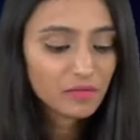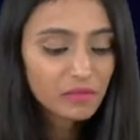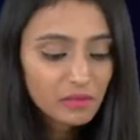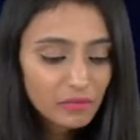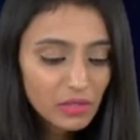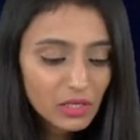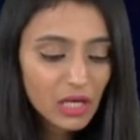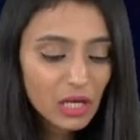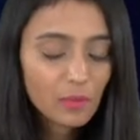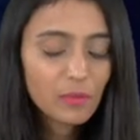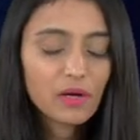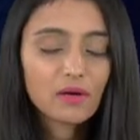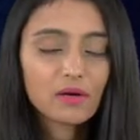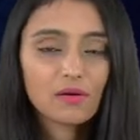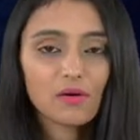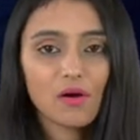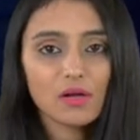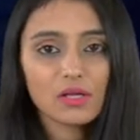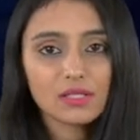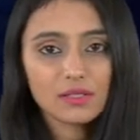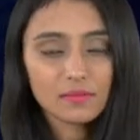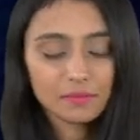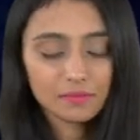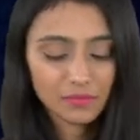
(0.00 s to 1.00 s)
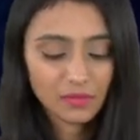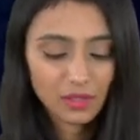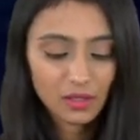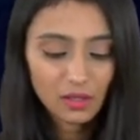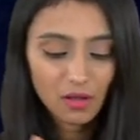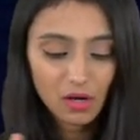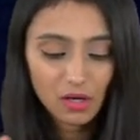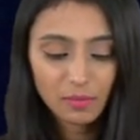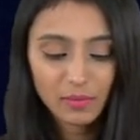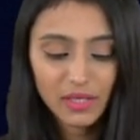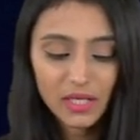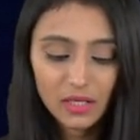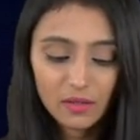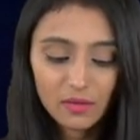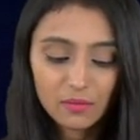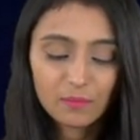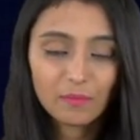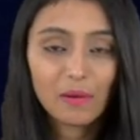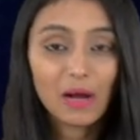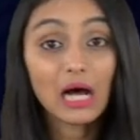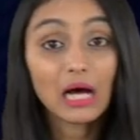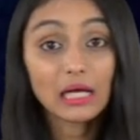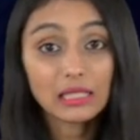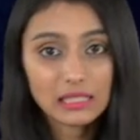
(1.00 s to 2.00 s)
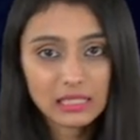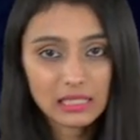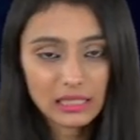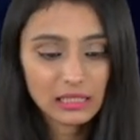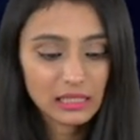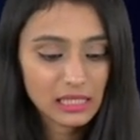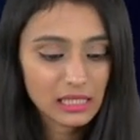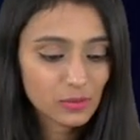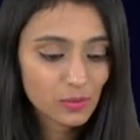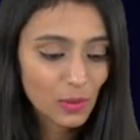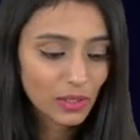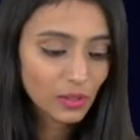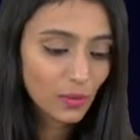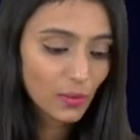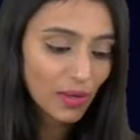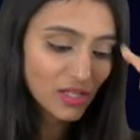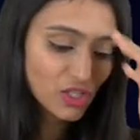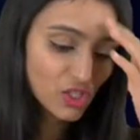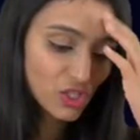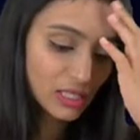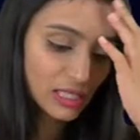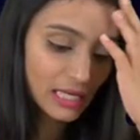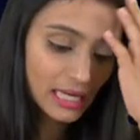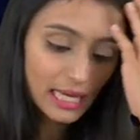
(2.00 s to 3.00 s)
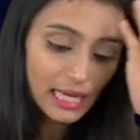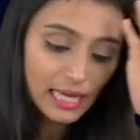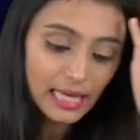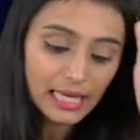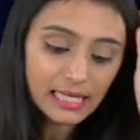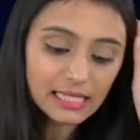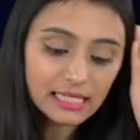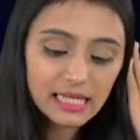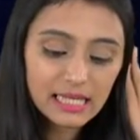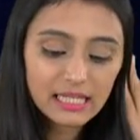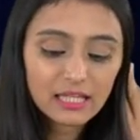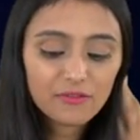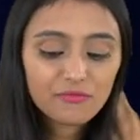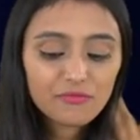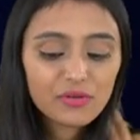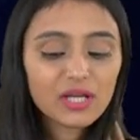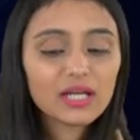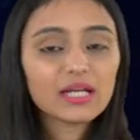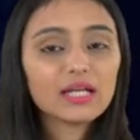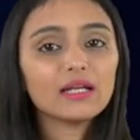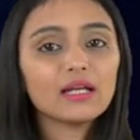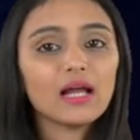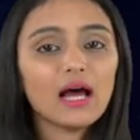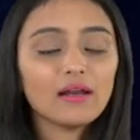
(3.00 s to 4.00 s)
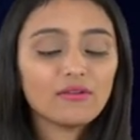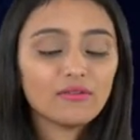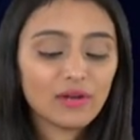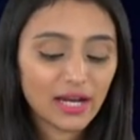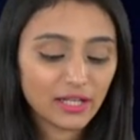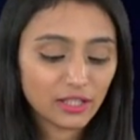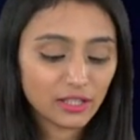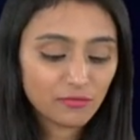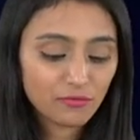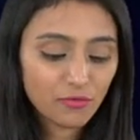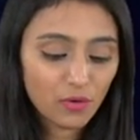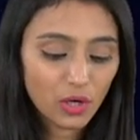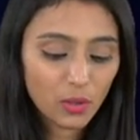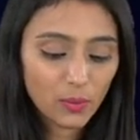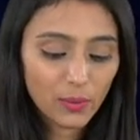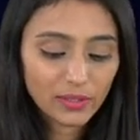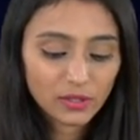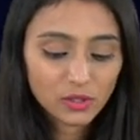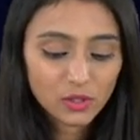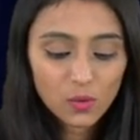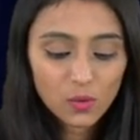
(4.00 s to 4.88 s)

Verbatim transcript: we will come across a lot many parts in this one question. See the figure and write the following.